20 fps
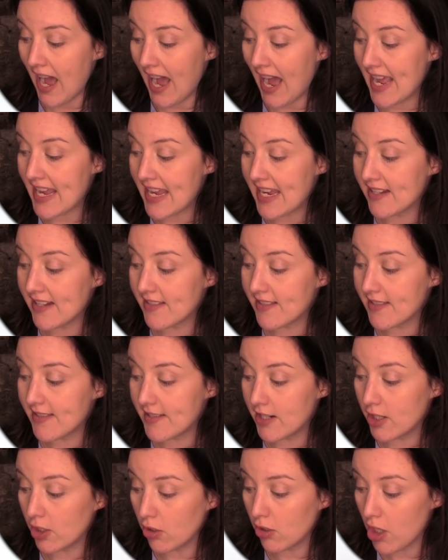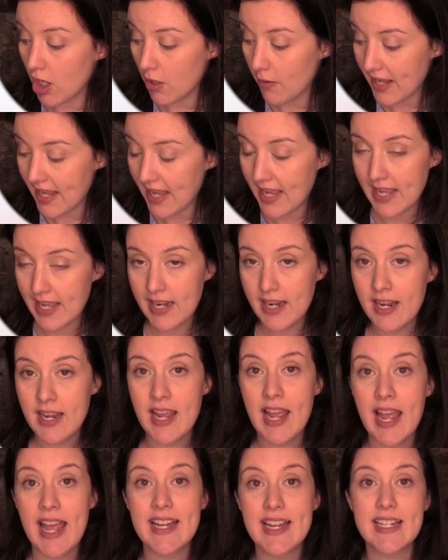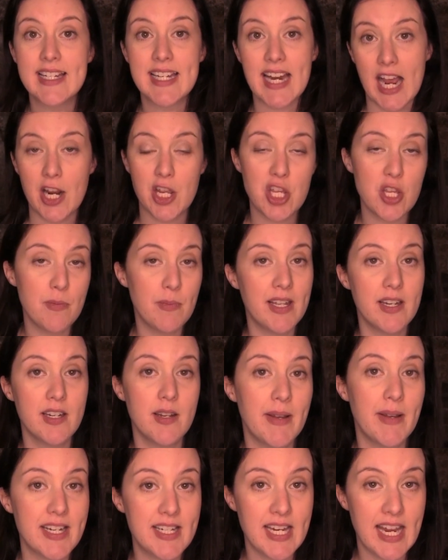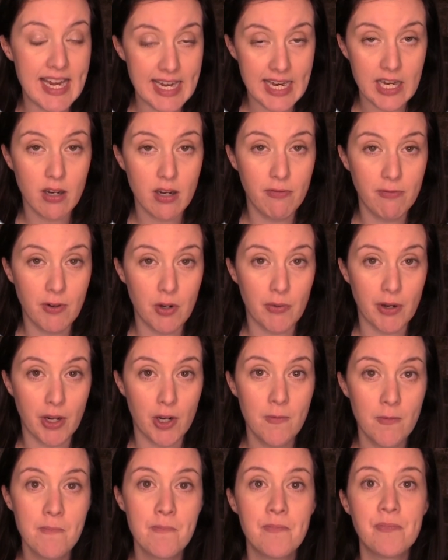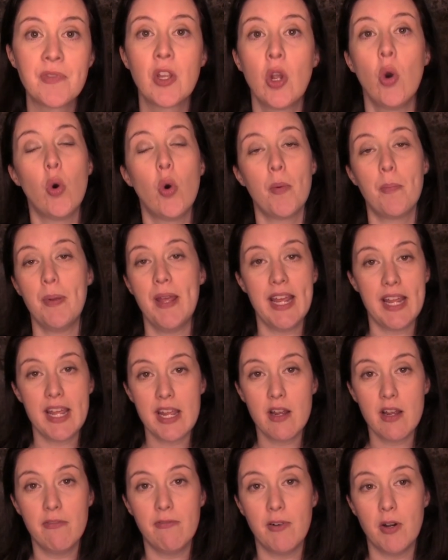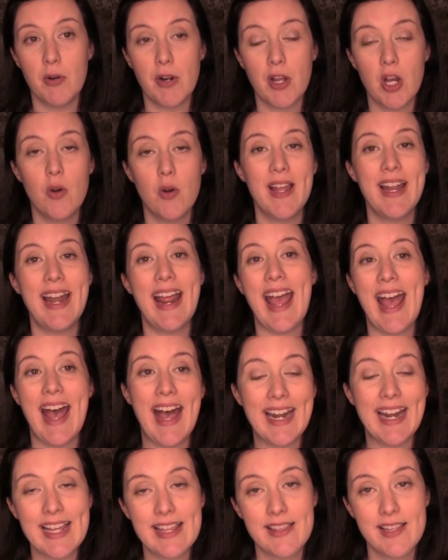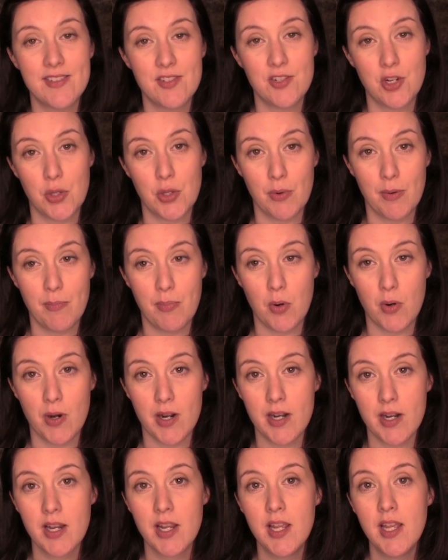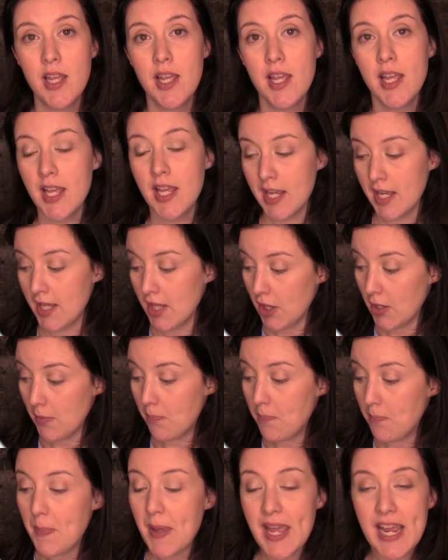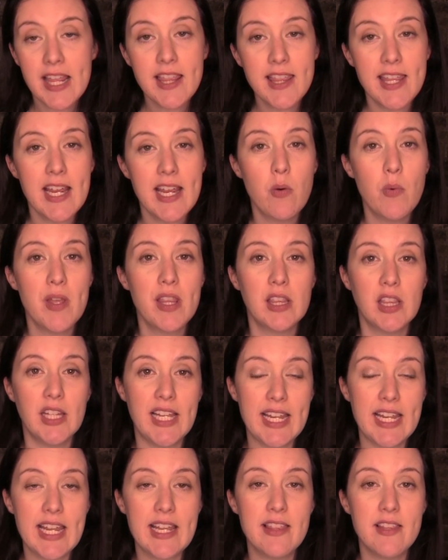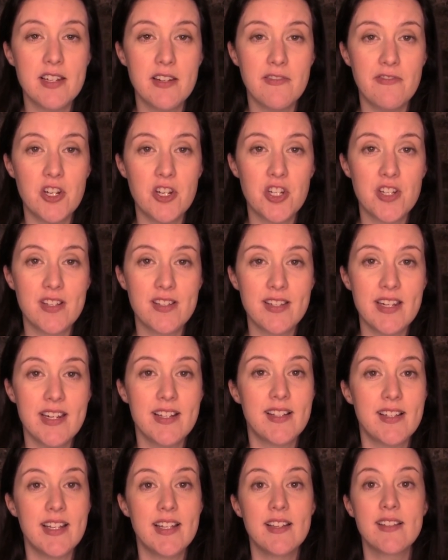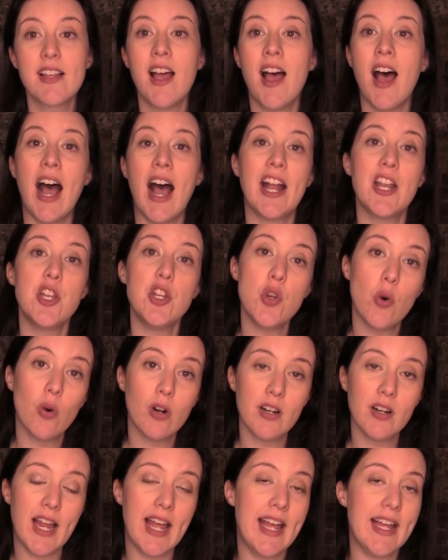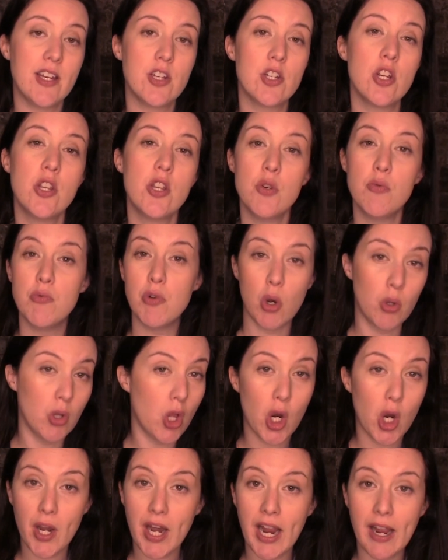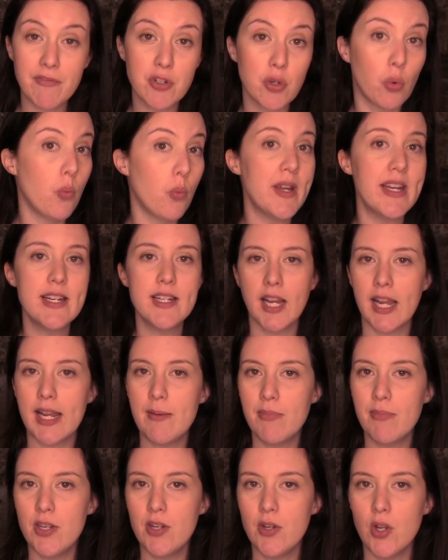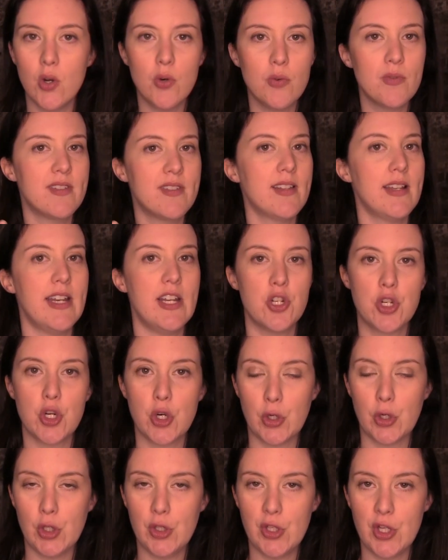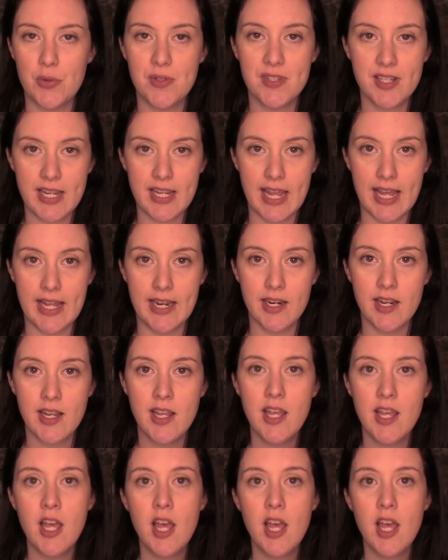I can still go ahead and document by taking a photo or picking a photo and adding this to the report. The big thing with linking the deficiencies is on your end, you no longer have to retype the notes and internal notes again.